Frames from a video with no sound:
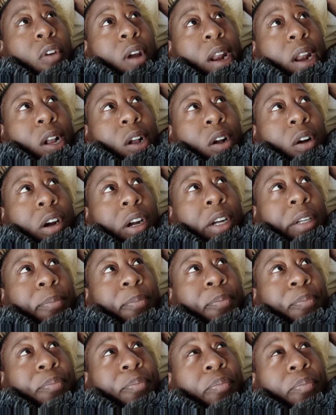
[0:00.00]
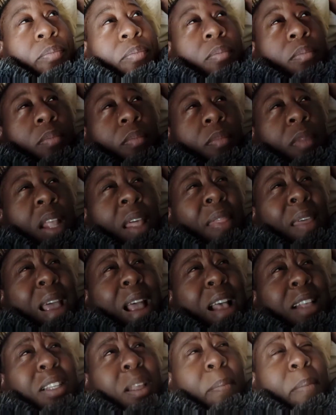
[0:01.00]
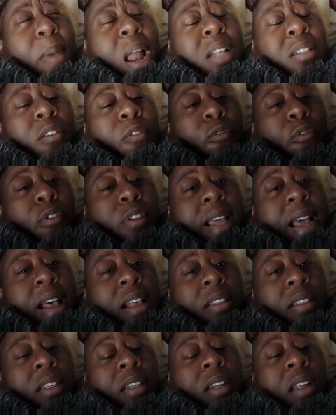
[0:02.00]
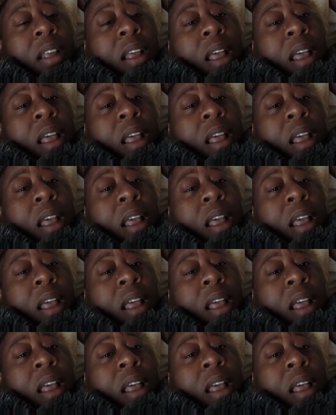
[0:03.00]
card that has a balance of $3,000,